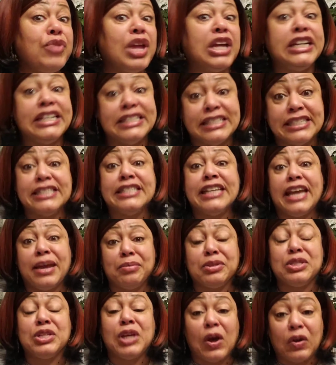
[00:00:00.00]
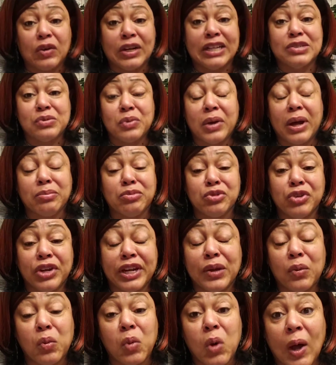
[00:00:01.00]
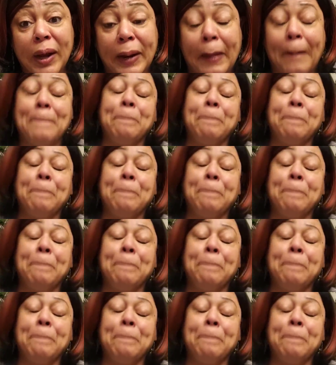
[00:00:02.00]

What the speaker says: This is table talk. That's why I'm drinking water.